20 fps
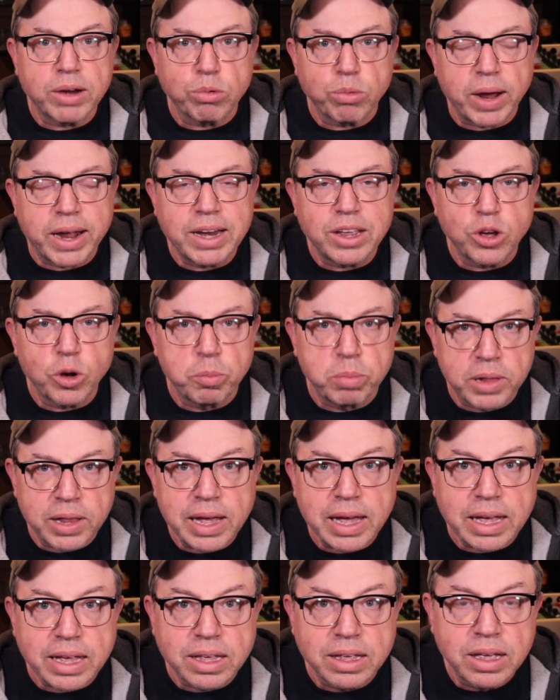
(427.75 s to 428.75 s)
a radio
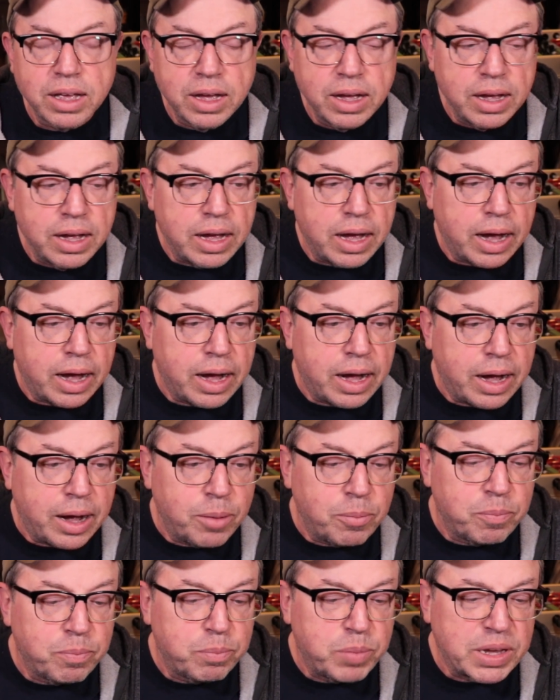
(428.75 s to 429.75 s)
play,
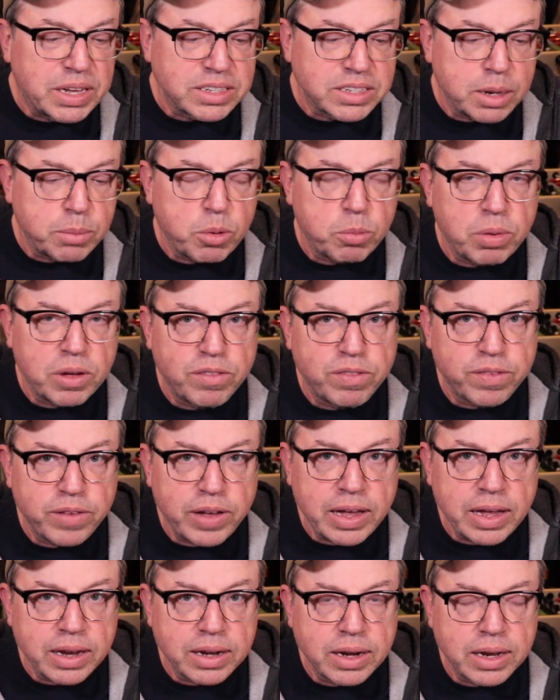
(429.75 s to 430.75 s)
because I'm a big fan.